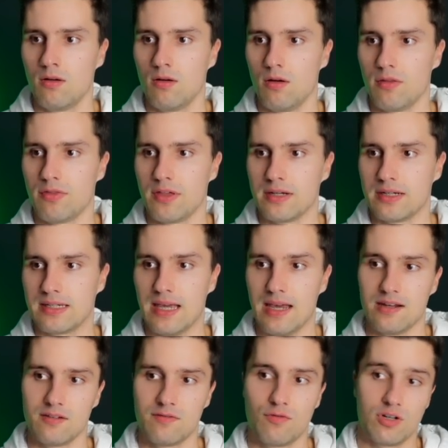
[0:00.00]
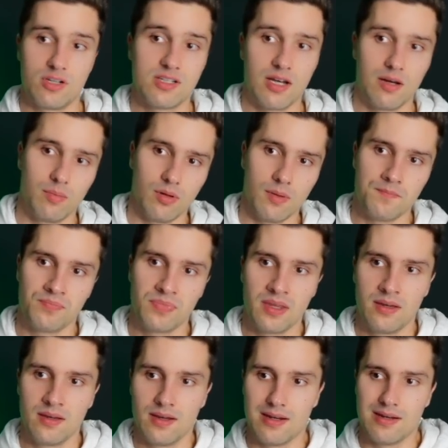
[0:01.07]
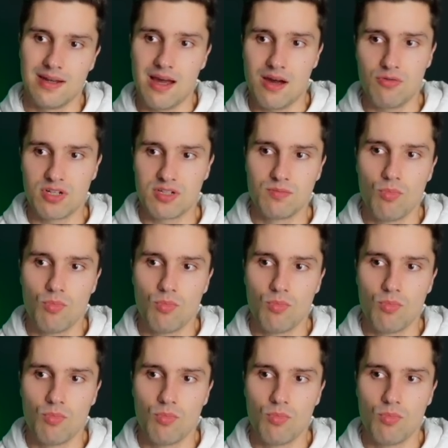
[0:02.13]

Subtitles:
authenticated, for example. And now it's